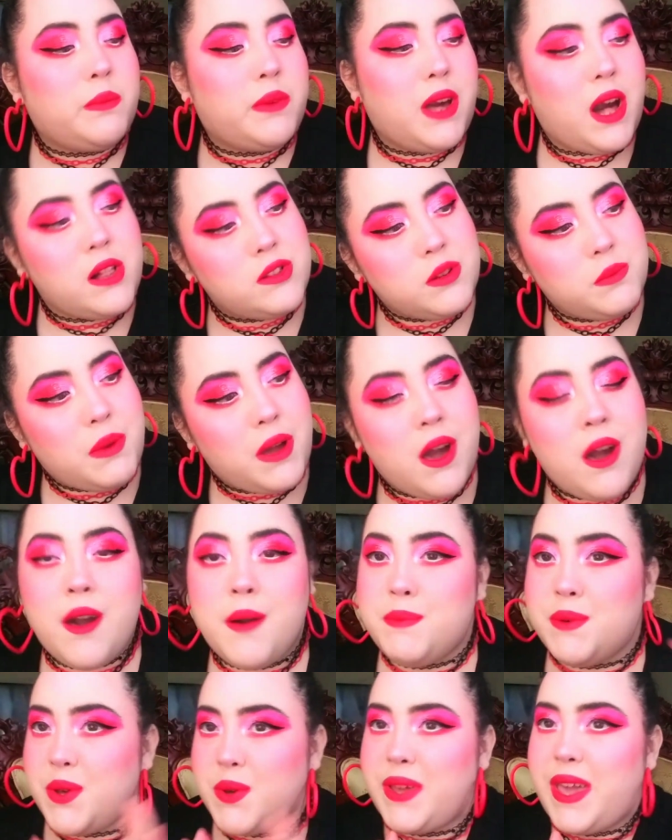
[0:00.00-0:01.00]

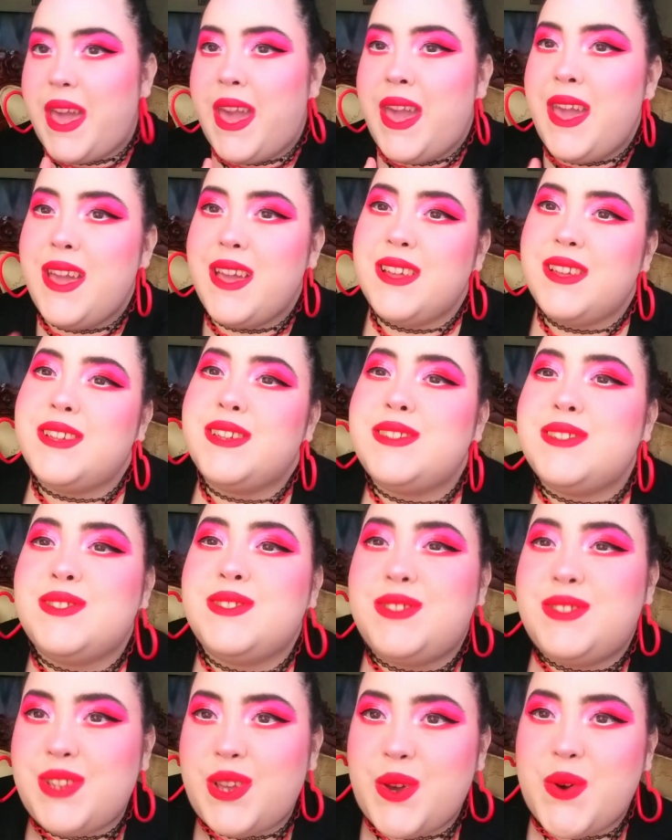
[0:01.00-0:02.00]
ColourPop, okay?
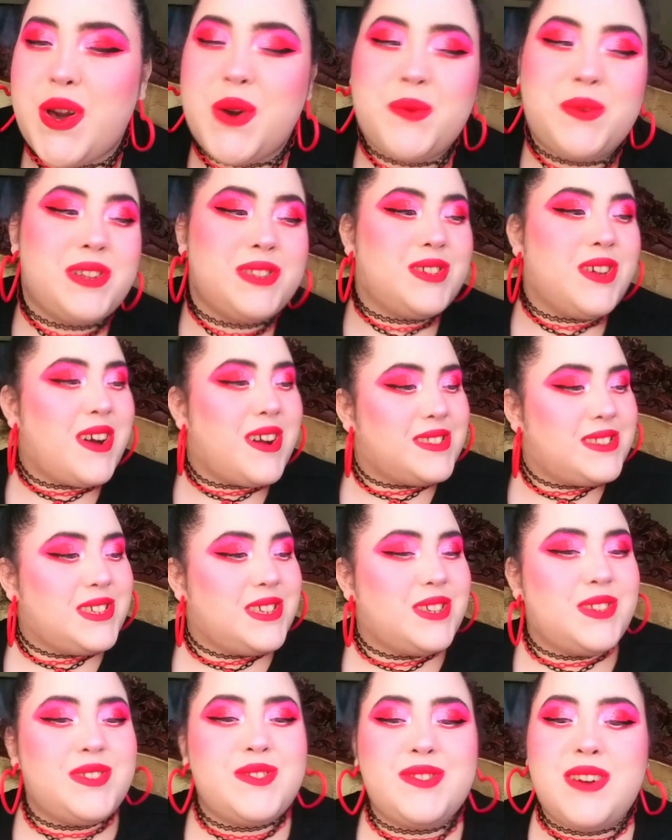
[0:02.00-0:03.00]
So I want to talk to
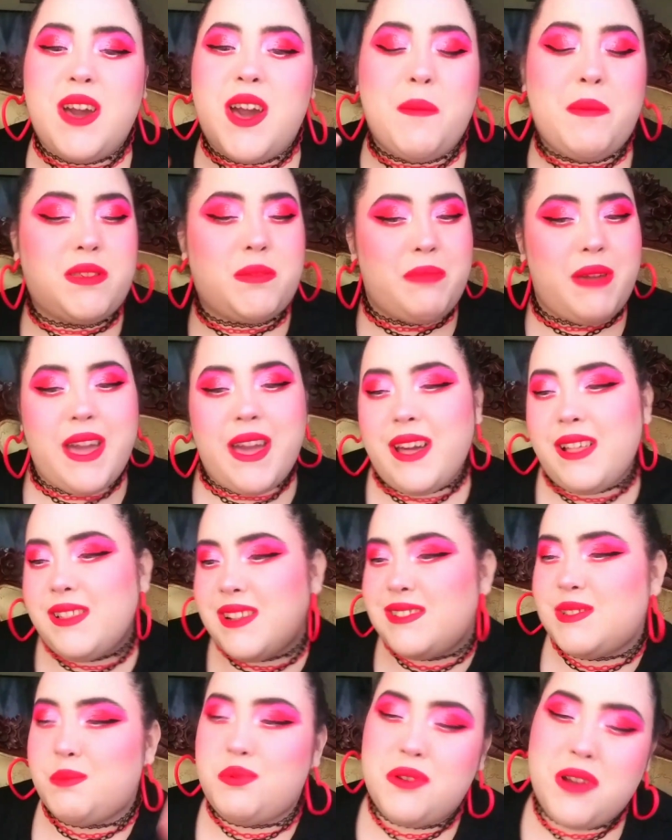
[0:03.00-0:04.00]
you about the
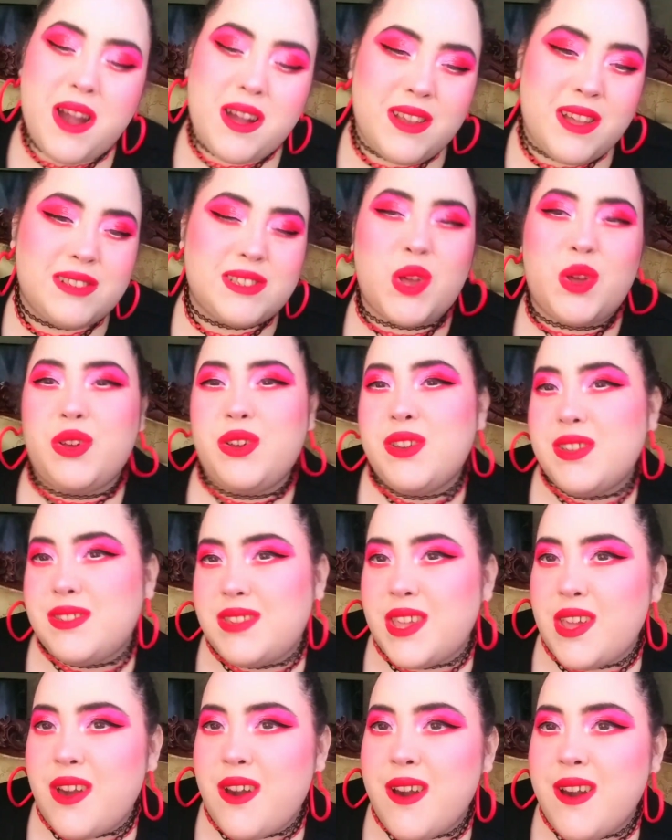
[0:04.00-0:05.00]
palettes, the products, how good
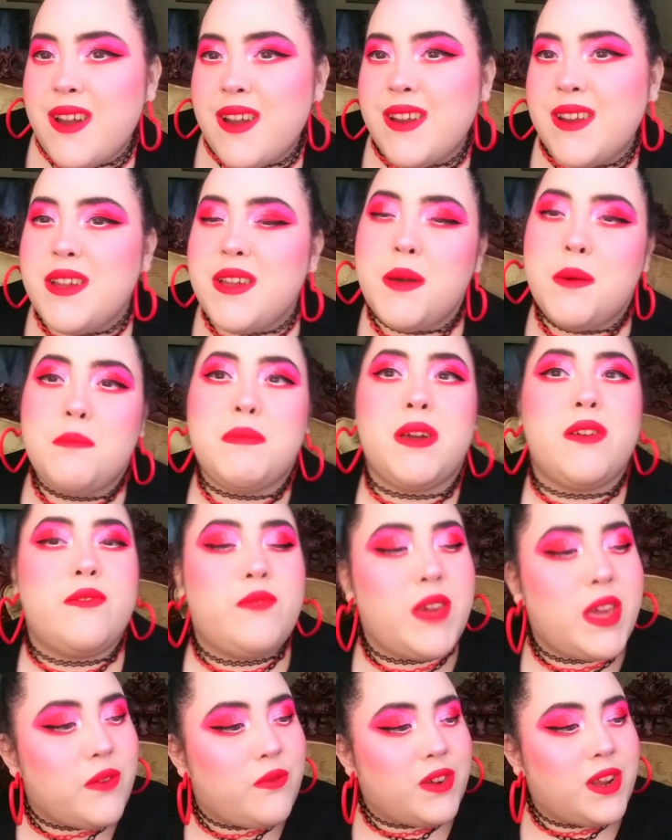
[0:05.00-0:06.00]
they are, my
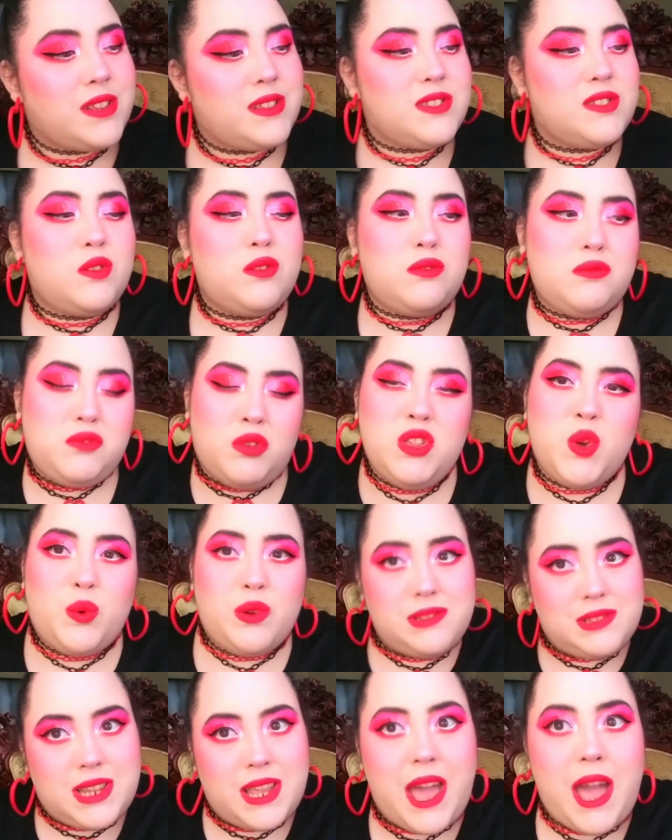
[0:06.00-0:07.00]
favorites, and the only
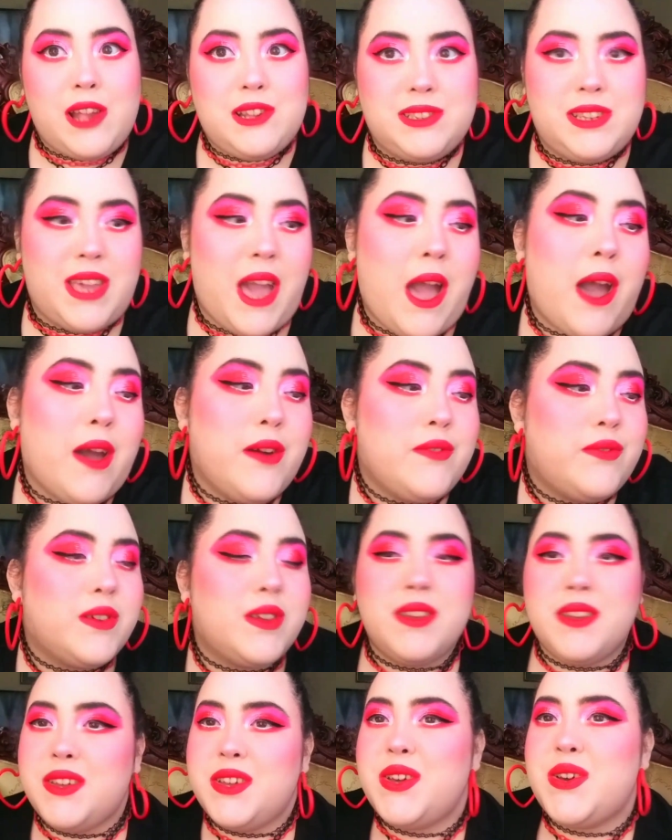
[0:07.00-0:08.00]
ones that I actually have,
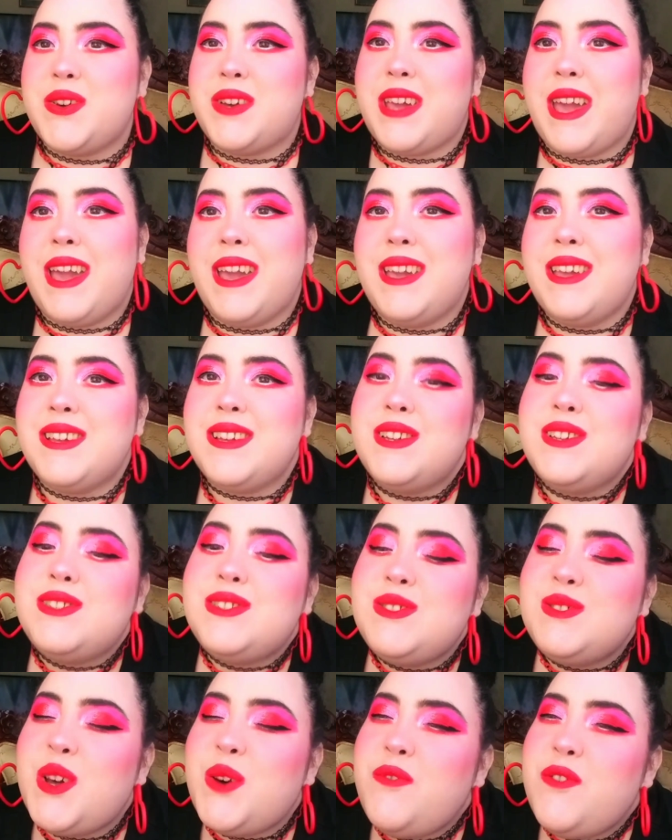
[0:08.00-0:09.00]
okay?
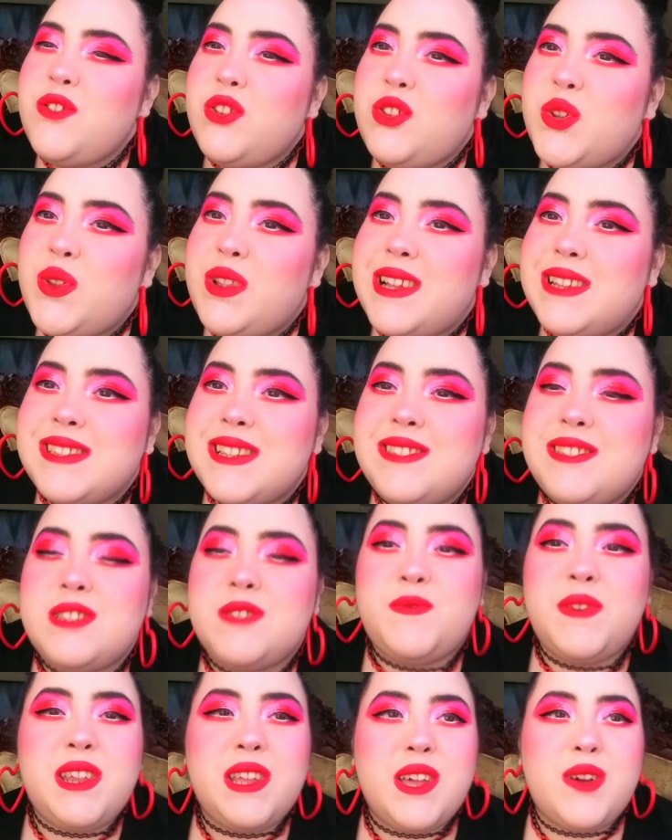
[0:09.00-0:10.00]
So without further ado, let's get into this
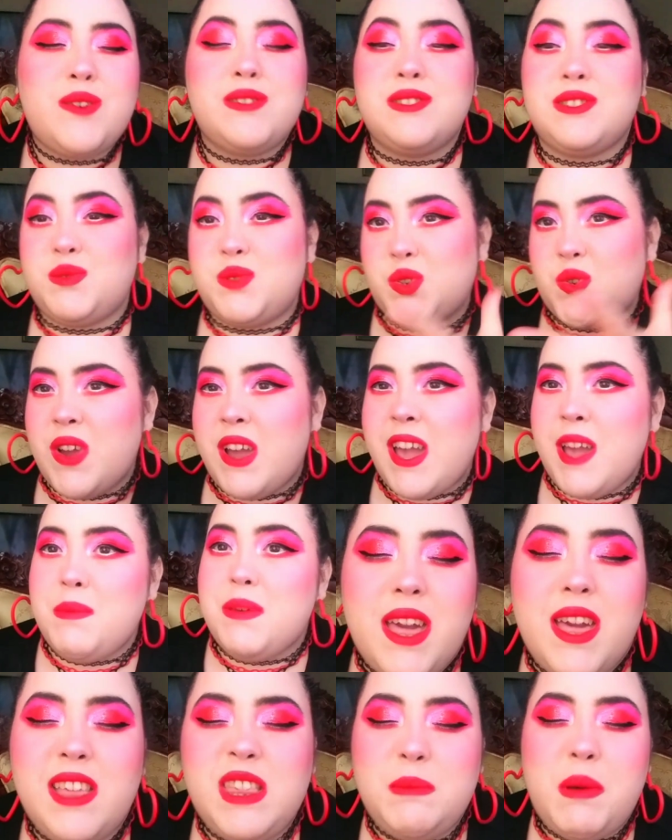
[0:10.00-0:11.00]
video. Subscribe,
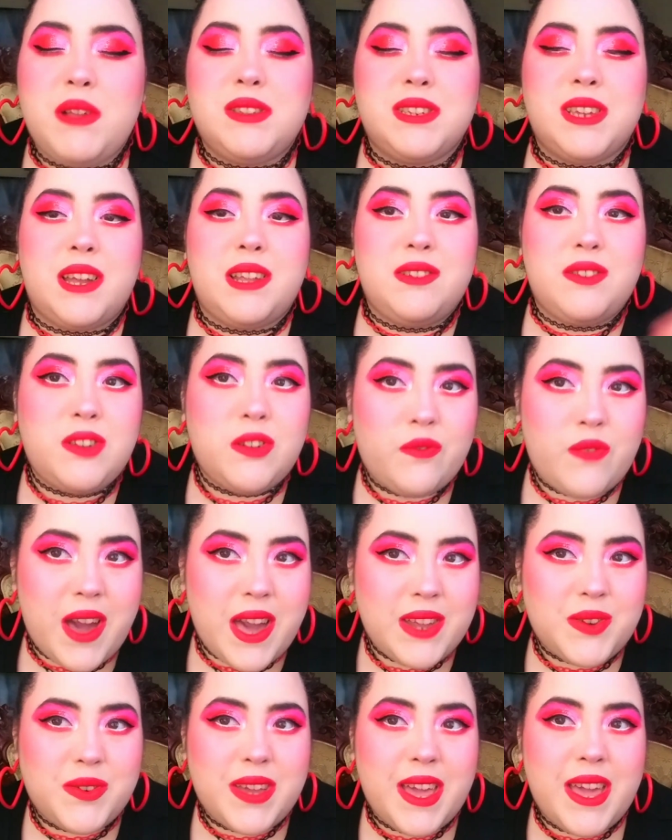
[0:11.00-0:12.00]
hit the bell to get
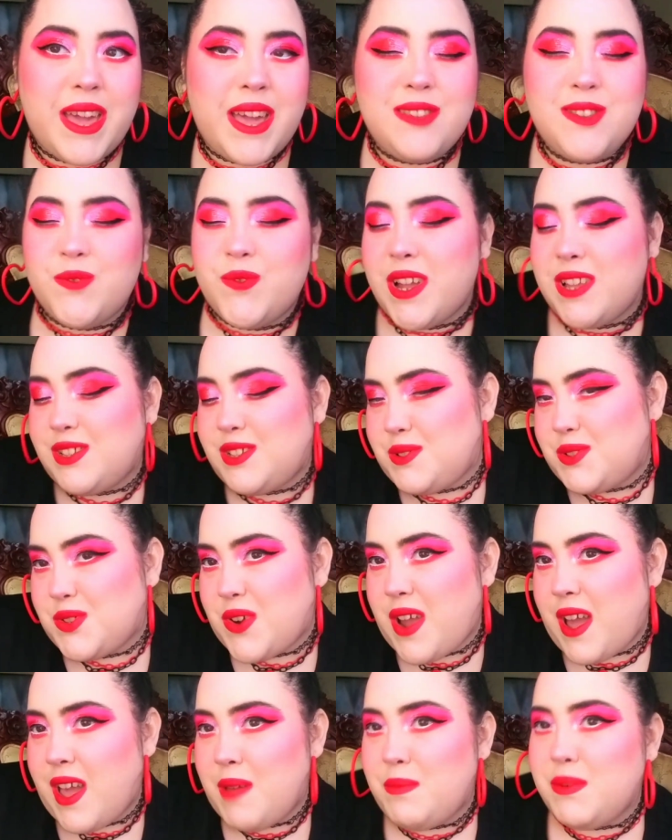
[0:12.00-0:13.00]
notified, okay? Don't forget to
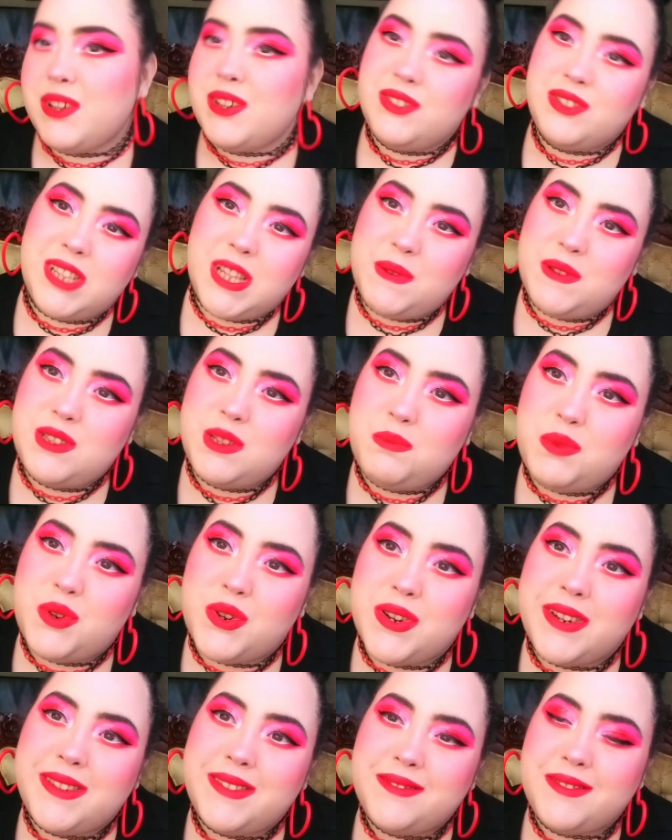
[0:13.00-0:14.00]
subscribe, show love and
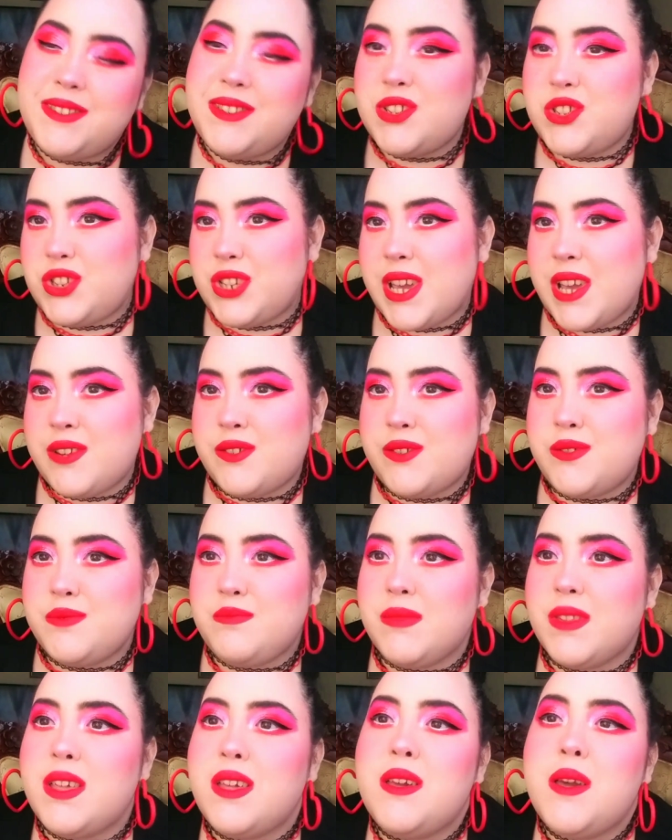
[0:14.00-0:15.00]
support on this channel.
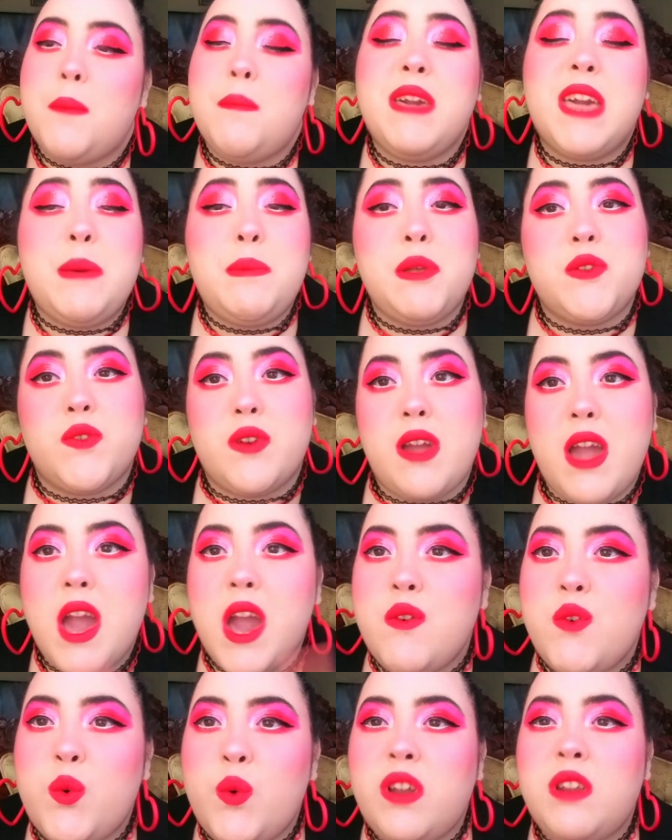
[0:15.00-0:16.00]
Makeup is for
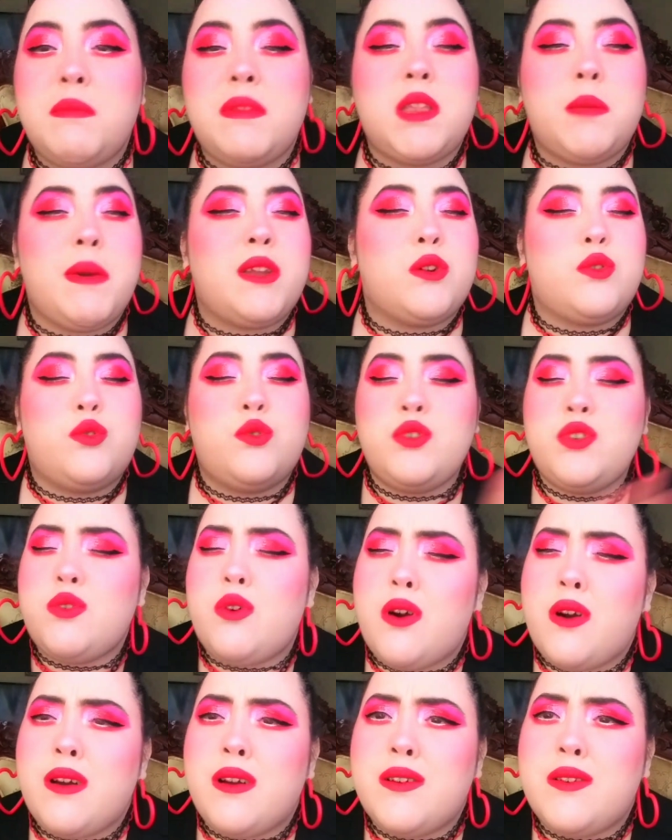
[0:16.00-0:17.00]
everyone, no matter who you
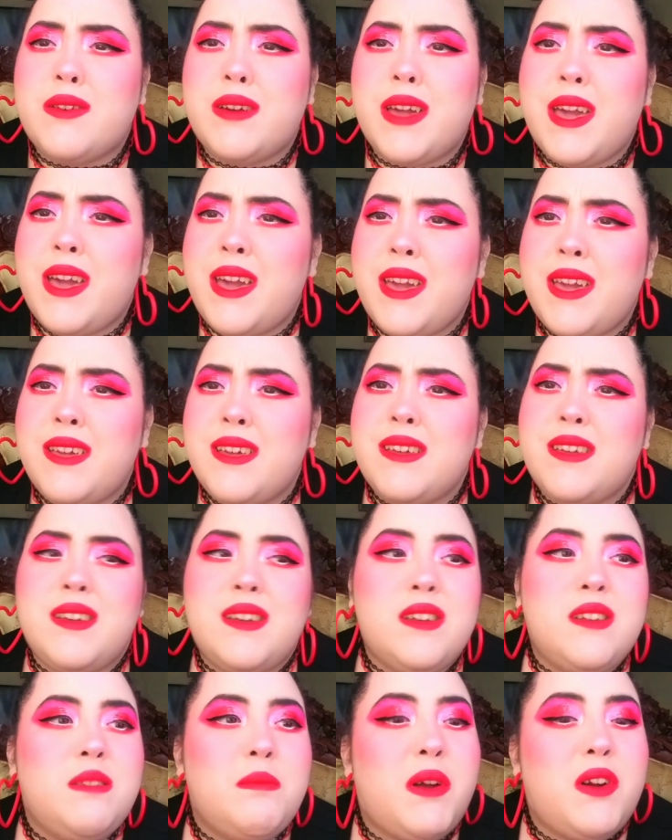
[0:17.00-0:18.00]
are, okay?
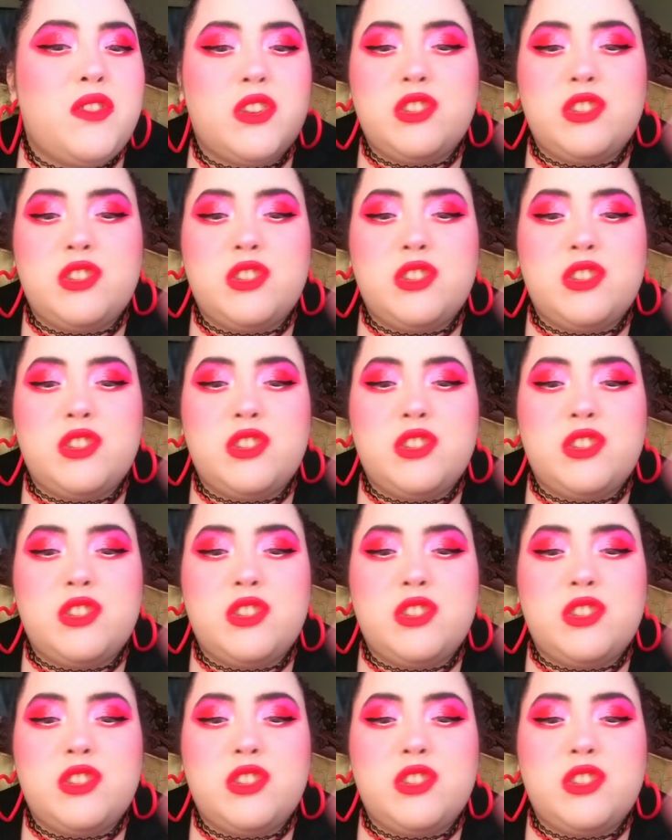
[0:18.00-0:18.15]
No matter the